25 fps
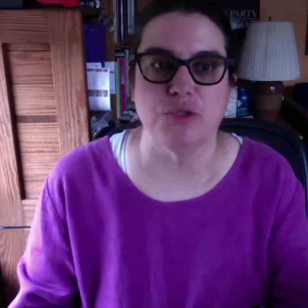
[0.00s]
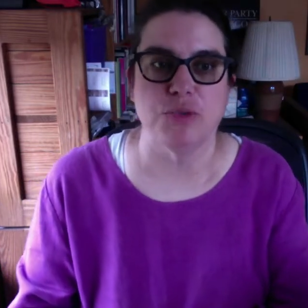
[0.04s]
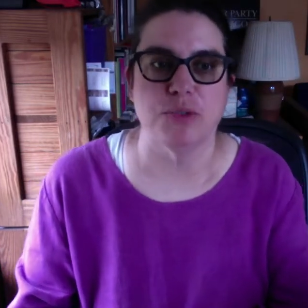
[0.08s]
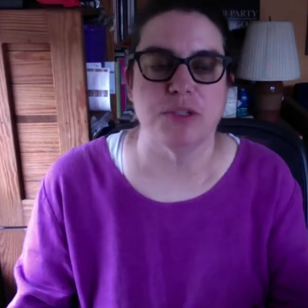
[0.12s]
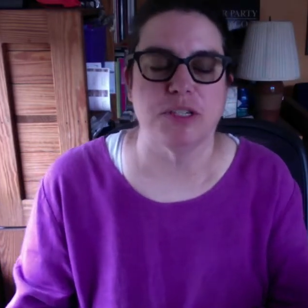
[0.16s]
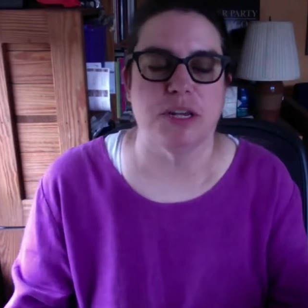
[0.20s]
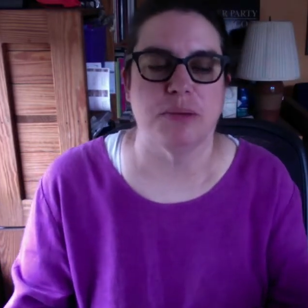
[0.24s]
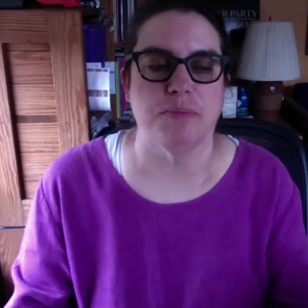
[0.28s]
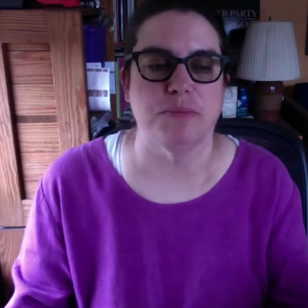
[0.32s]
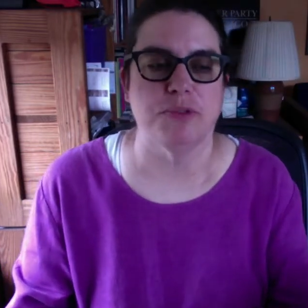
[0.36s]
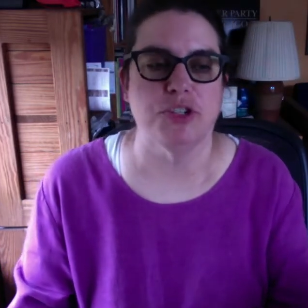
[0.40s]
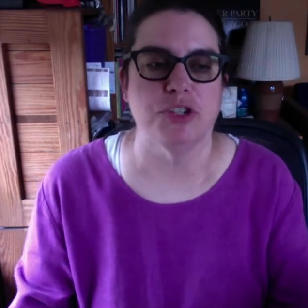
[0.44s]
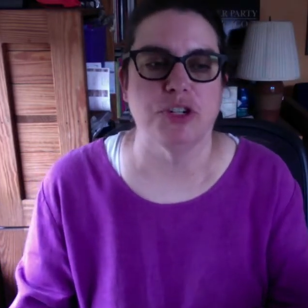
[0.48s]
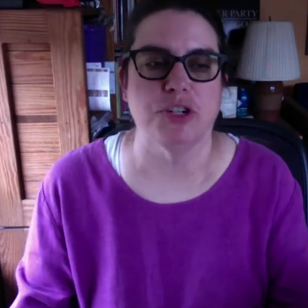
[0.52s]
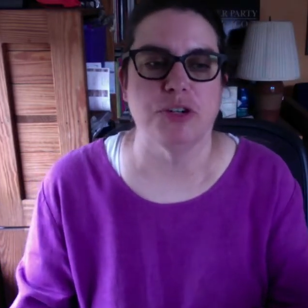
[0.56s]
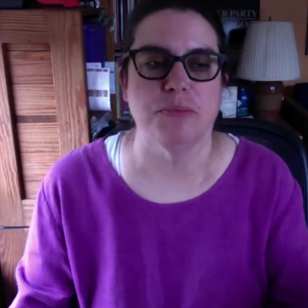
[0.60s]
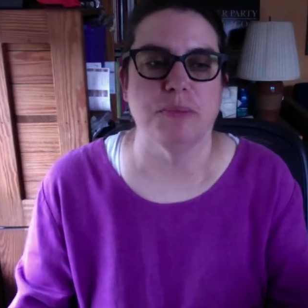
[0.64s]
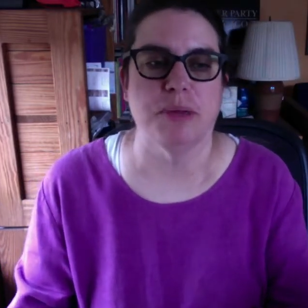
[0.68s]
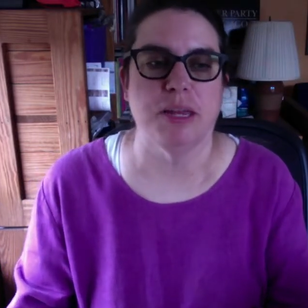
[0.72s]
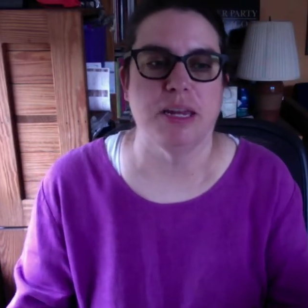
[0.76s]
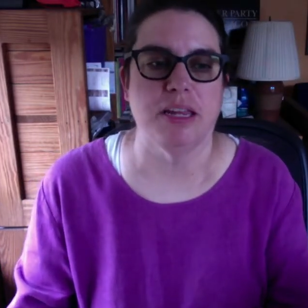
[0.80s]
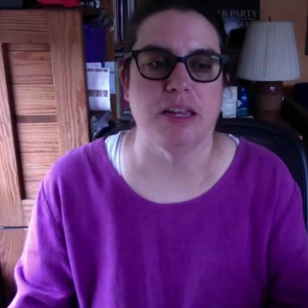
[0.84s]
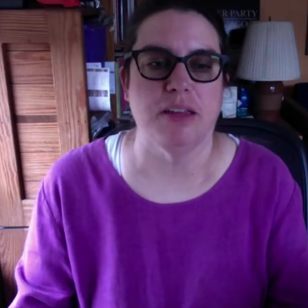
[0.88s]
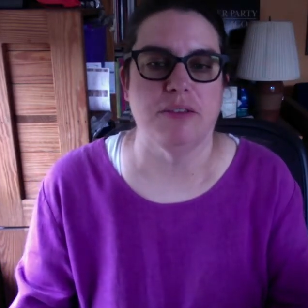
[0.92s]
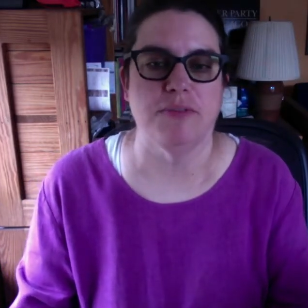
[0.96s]
which I'm sure
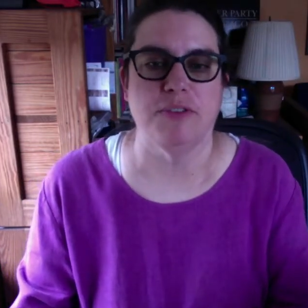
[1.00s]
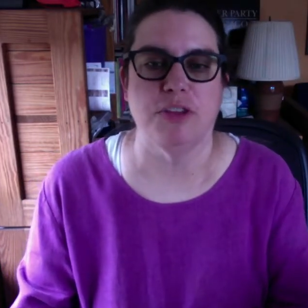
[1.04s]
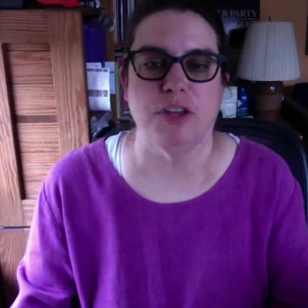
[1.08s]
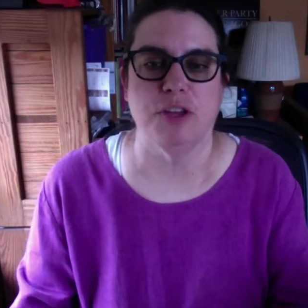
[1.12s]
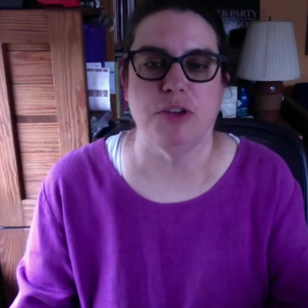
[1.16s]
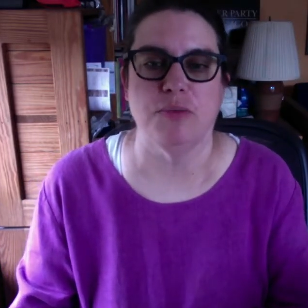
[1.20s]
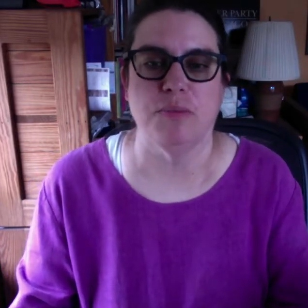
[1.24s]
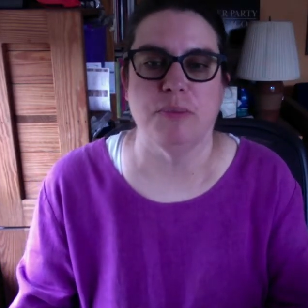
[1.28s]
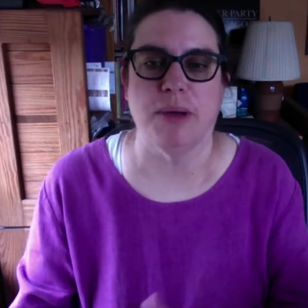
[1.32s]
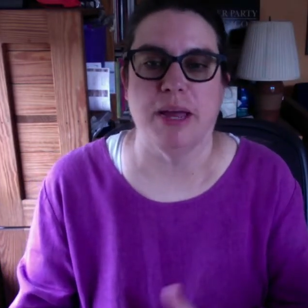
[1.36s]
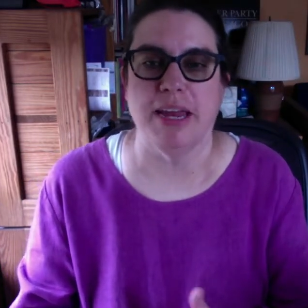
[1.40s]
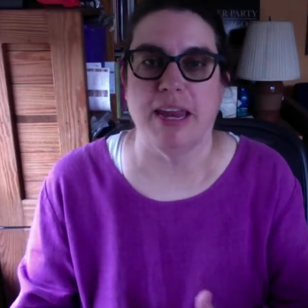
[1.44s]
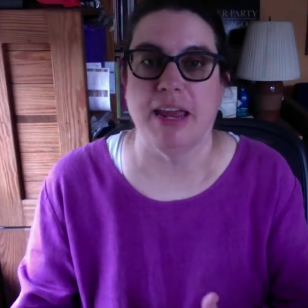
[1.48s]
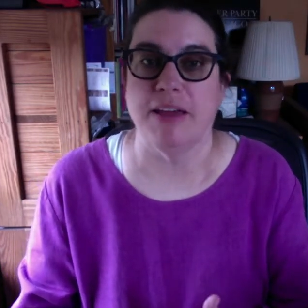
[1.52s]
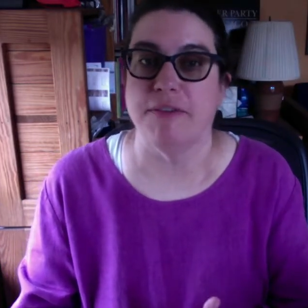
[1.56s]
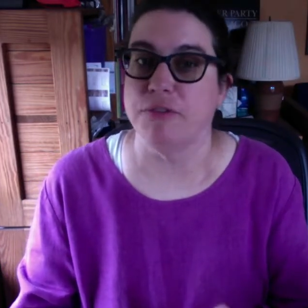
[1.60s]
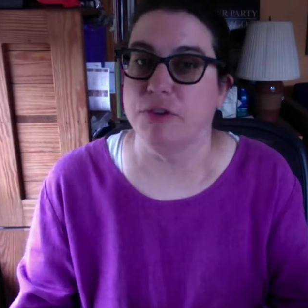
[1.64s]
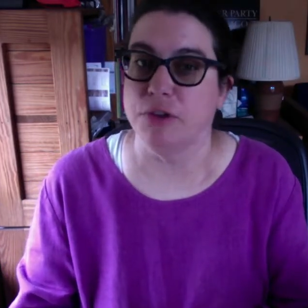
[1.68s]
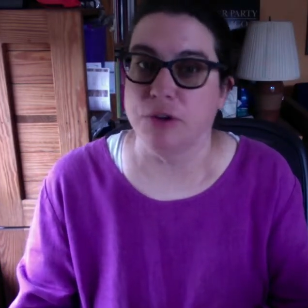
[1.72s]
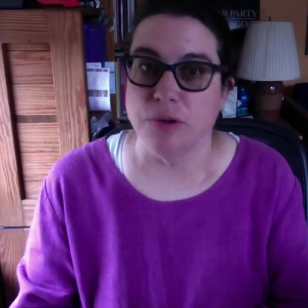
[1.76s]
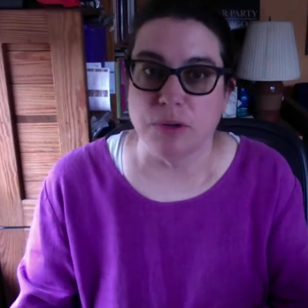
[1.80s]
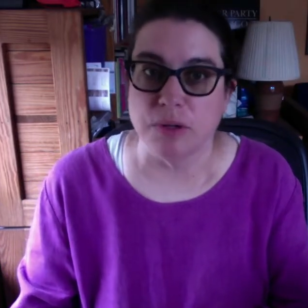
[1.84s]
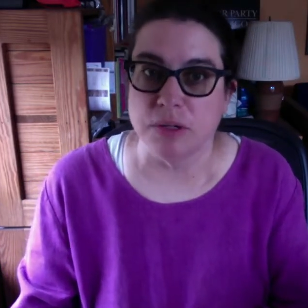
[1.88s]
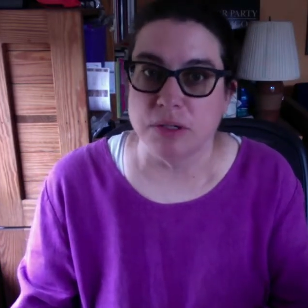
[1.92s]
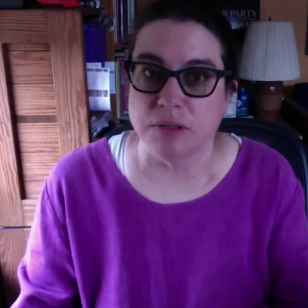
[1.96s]
many of you might have
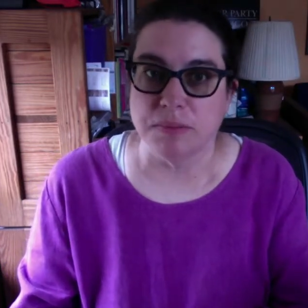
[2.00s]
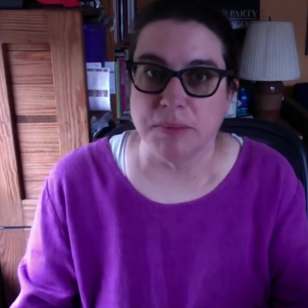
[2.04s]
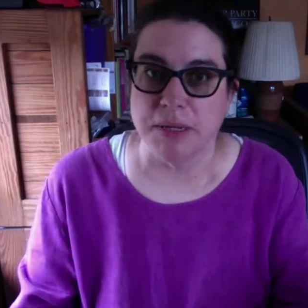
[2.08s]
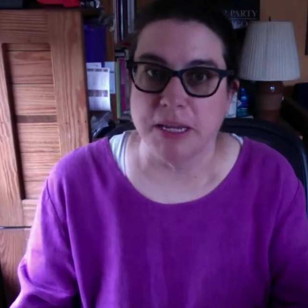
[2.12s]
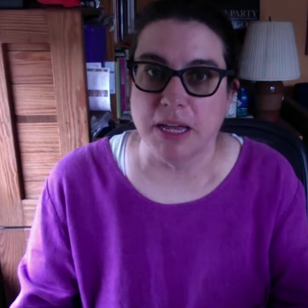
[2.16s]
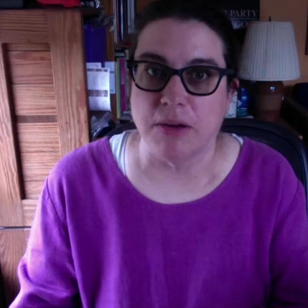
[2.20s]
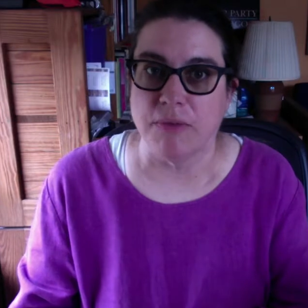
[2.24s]
Googled me